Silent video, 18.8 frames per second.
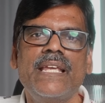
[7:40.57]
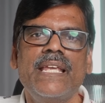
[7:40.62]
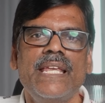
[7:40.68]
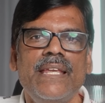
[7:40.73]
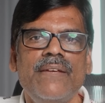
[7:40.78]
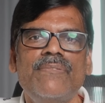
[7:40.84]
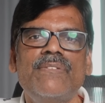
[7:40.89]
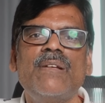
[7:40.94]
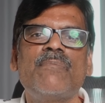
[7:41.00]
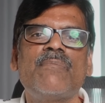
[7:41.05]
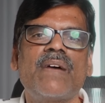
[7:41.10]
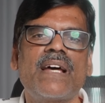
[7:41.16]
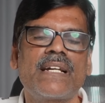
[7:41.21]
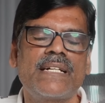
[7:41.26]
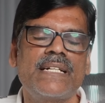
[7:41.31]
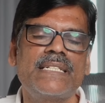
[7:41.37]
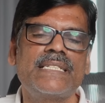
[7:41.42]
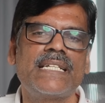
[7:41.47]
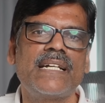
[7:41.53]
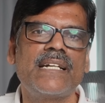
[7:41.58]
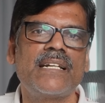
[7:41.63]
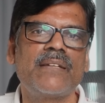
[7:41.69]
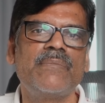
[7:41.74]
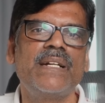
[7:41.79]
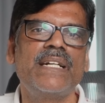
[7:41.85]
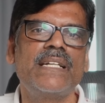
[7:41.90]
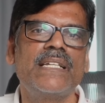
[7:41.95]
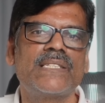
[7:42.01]
if the market
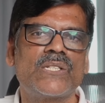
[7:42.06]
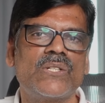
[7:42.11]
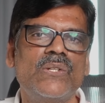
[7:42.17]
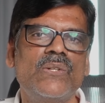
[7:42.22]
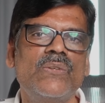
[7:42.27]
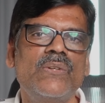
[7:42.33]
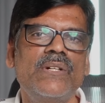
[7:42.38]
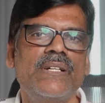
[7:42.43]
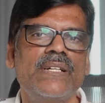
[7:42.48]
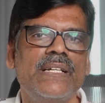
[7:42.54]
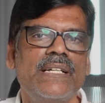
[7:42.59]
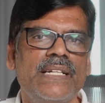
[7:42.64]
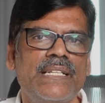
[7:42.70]
sentiment is good